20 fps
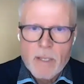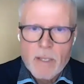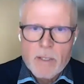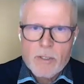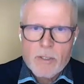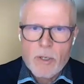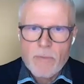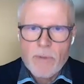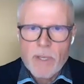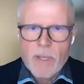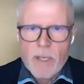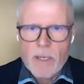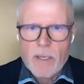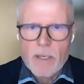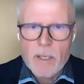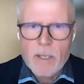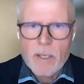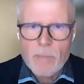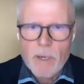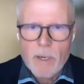So we can
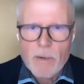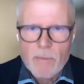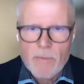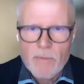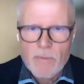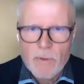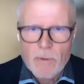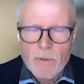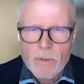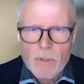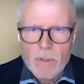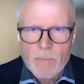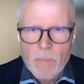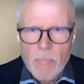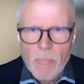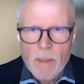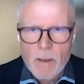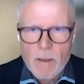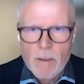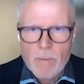keep our food
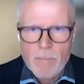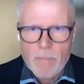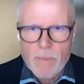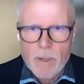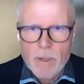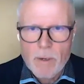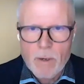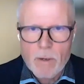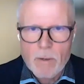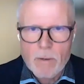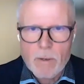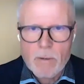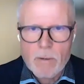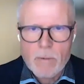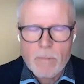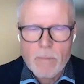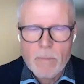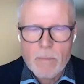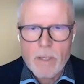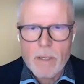longer
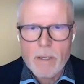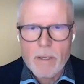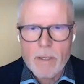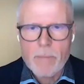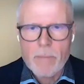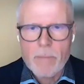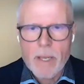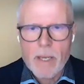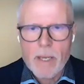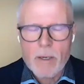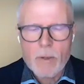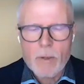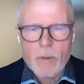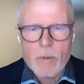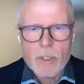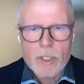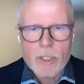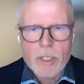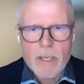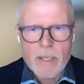in a
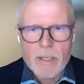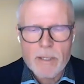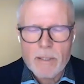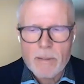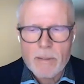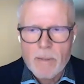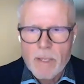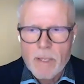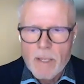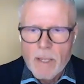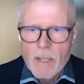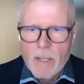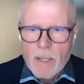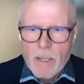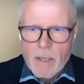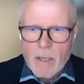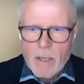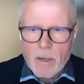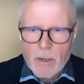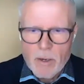good state.
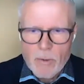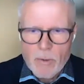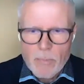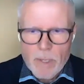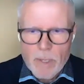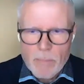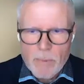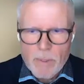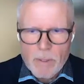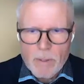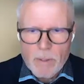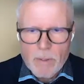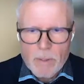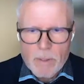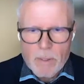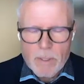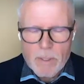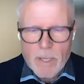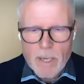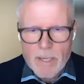A lot of people
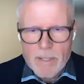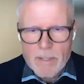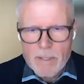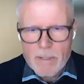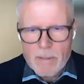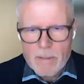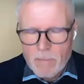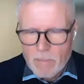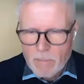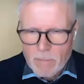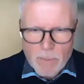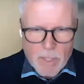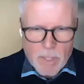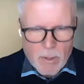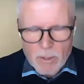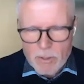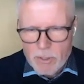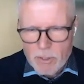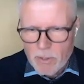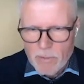died
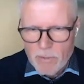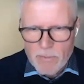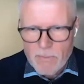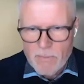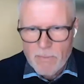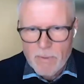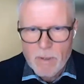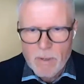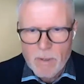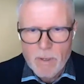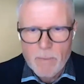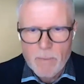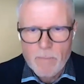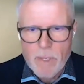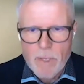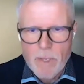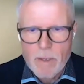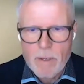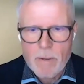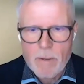because of
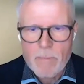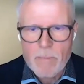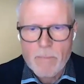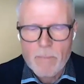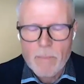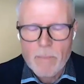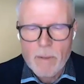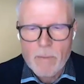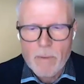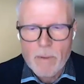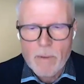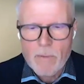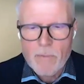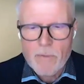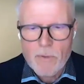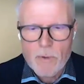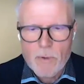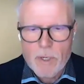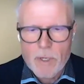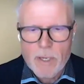
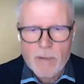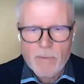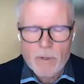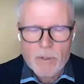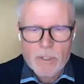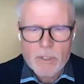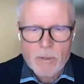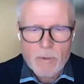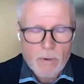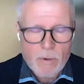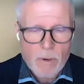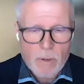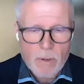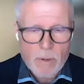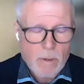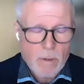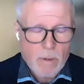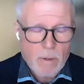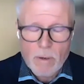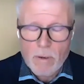food that was
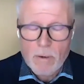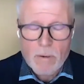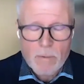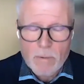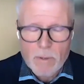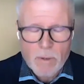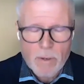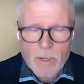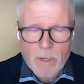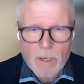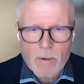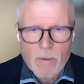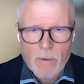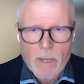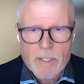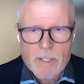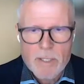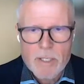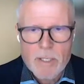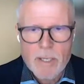rotten or not in the
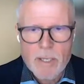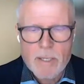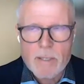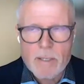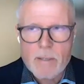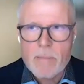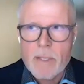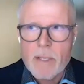right state.